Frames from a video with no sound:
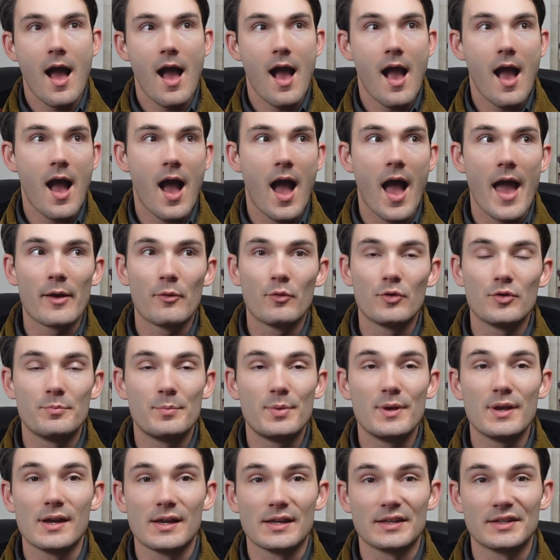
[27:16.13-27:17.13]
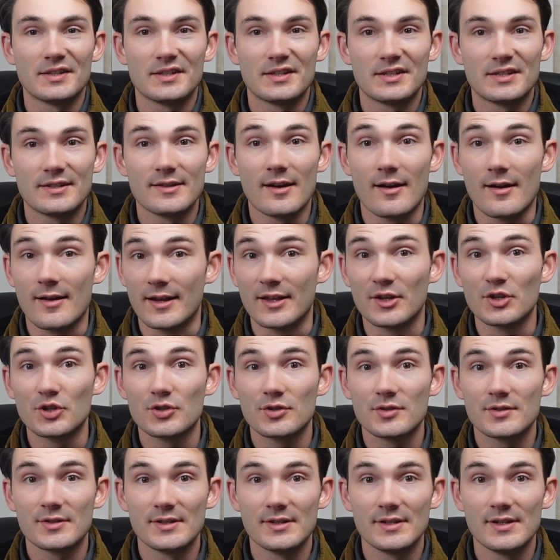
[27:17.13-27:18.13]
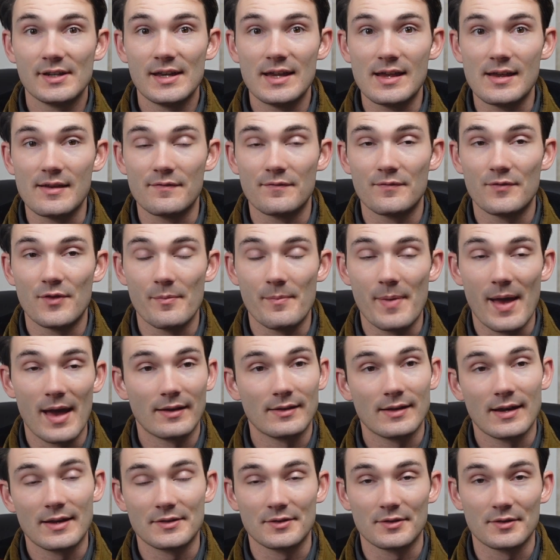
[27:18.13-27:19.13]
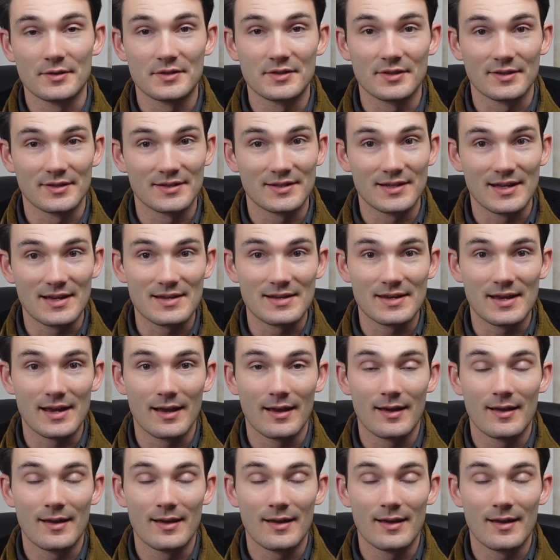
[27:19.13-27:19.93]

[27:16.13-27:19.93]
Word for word: I would be astonished if the bad guys are still standing.